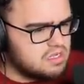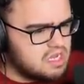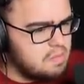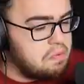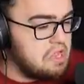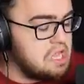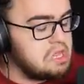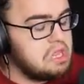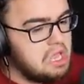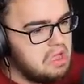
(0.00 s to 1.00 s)
to play
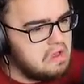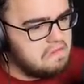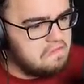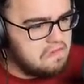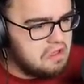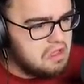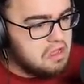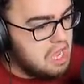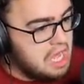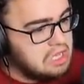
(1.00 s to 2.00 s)
love.
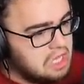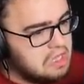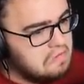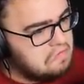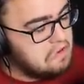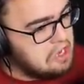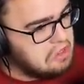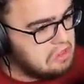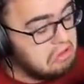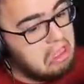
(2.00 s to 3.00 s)
I love
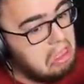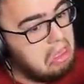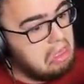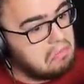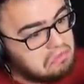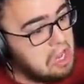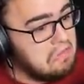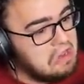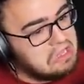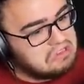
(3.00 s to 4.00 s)
Franklin. Uh, I'm
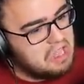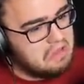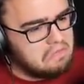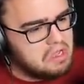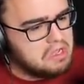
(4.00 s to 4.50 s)
saving his life.